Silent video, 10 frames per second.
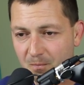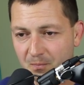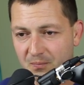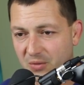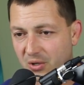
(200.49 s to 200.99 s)

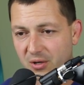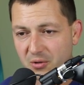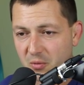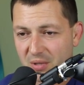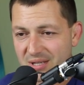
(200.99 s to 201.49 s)
they're gonna
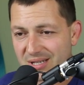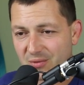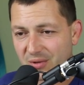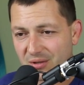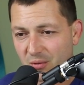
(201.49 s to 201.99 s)
do
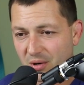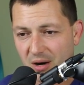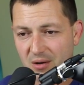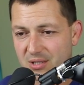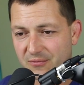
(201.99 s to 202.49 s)
business with you
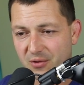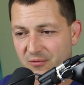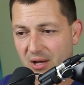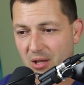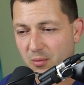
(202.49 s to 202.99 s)
regardless if you
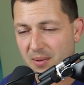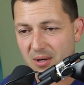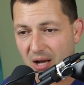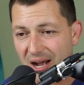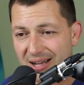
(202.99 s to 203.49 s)
follow up
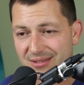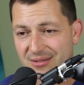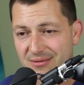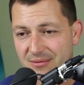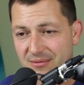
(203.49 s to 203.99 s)
or not.